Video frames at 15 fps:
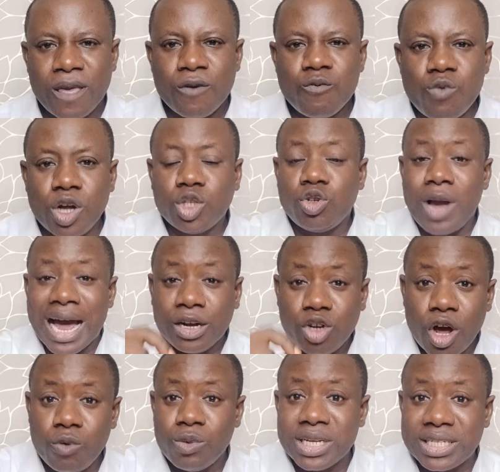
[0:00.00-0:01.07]
Once you are
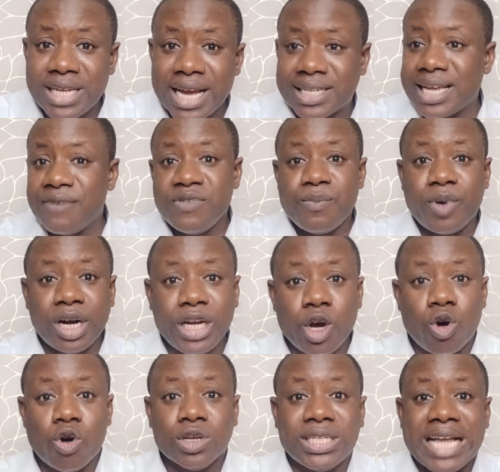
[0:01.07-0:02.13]
done with sex, everybody
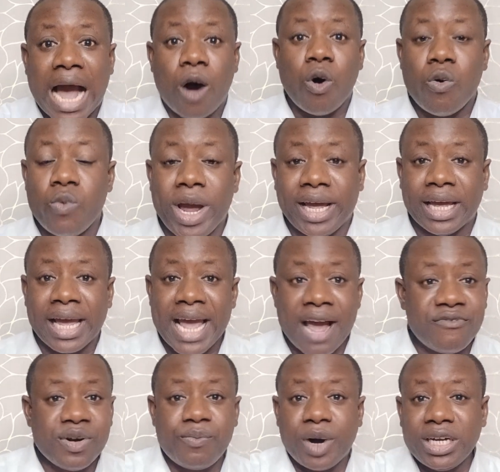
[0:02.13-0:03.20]
goes their own way.
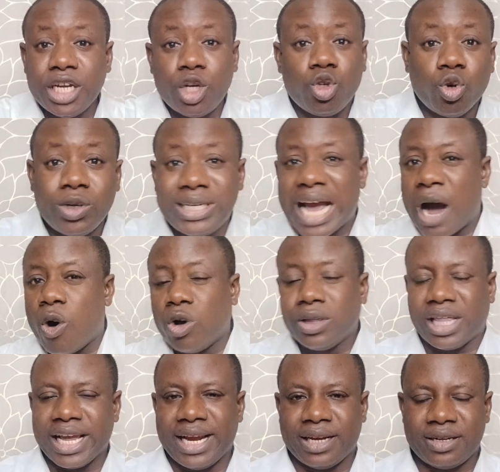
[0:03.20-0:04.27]
Everybody do their own
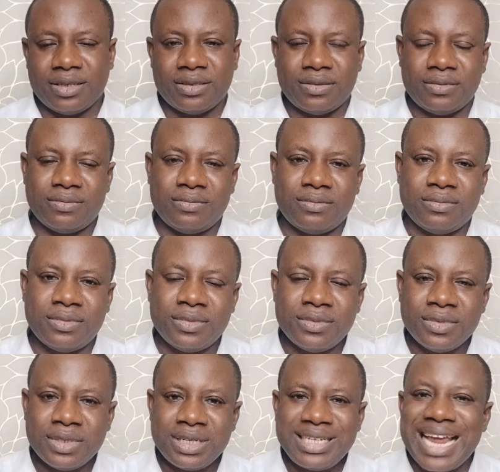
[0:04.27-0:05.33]
thing.
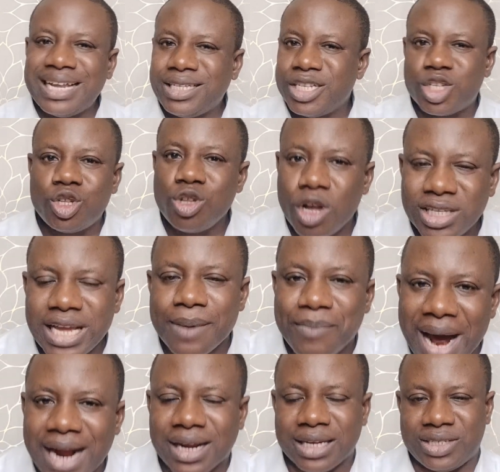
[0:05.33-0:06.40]
That is not a
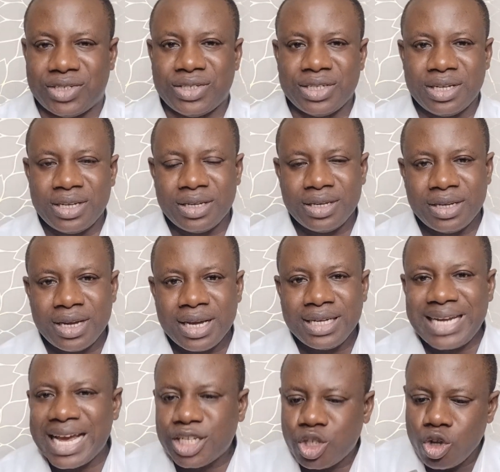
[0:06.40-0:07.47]
marriage.
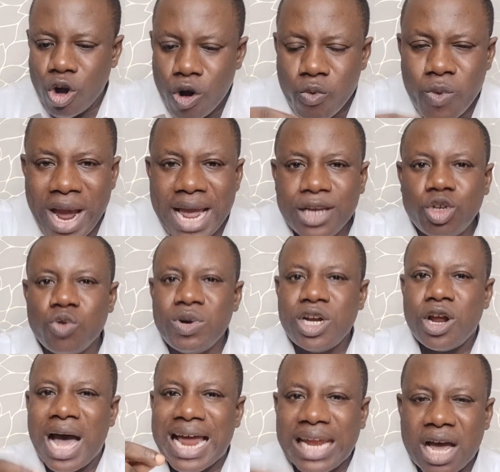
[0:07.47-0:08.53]
There's no way you will
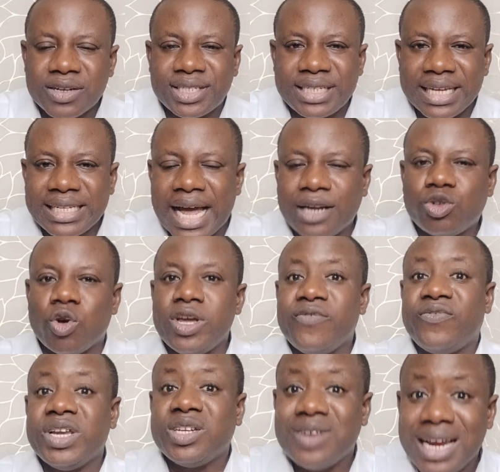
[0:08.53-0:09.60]
not allow Satan to
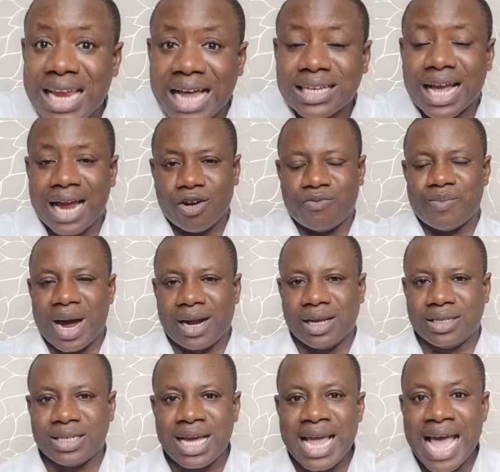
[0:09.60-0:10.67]
infiltrate that kind of
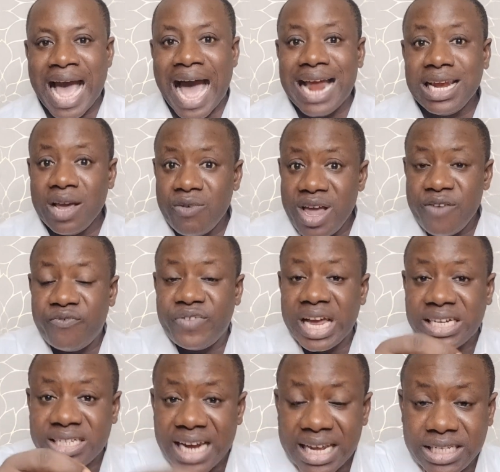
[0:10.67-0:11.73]
marriage. And he will
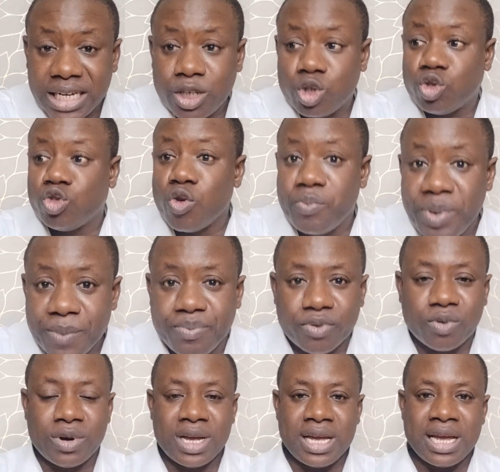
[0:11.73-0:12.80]
infiltrate it through
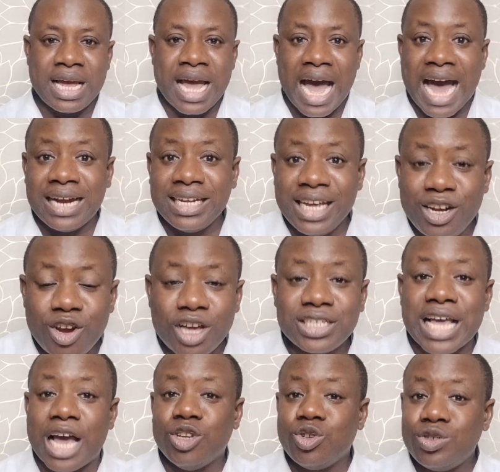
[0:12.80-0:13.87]
people. And in-laws
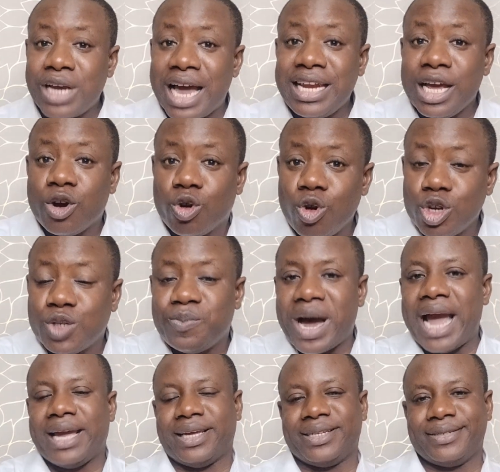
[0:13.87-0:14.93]
are usually close
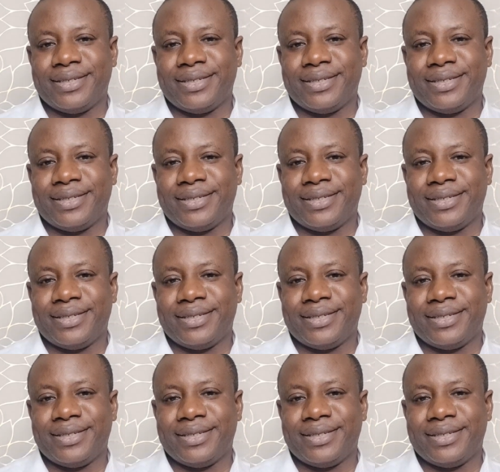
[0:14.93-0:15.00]
by